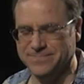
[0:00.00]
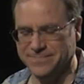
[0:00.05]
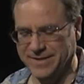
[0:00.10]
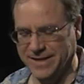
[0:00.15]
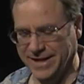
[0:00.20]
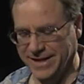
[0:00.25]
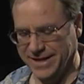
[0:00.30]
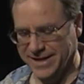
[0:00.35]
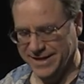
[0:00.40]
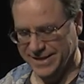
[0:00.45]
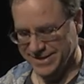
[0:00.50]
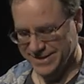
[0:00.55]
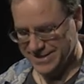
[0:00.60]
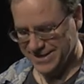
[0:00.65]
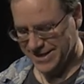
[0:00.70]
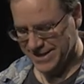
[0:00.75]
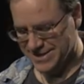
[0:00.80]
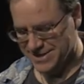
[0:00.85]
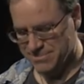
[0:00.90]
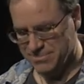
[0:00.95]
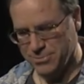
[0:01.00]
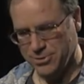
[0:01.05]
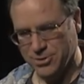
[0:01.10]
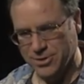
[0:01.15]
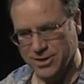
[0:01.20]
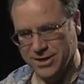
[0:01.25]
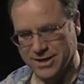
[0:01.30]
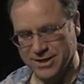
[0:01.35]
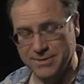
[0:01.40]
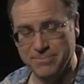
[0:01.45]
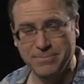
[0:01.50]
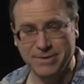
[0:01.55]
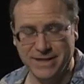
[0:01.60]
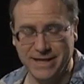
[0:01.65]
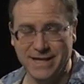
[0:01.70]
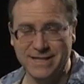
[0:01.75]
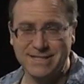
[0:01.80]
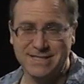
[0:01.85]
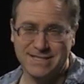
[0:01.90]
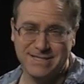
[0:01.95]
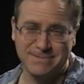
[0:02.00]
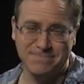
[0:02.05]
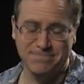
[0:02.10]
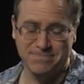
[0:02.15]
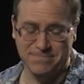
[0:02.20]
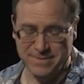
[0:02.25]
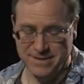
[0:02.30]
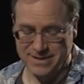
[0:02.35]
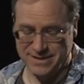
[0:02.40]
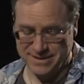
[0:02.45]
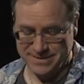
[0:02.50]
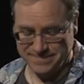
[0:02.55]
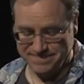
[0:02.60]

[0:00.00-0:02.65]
yeah, this guy's a moron, but that's, yeah.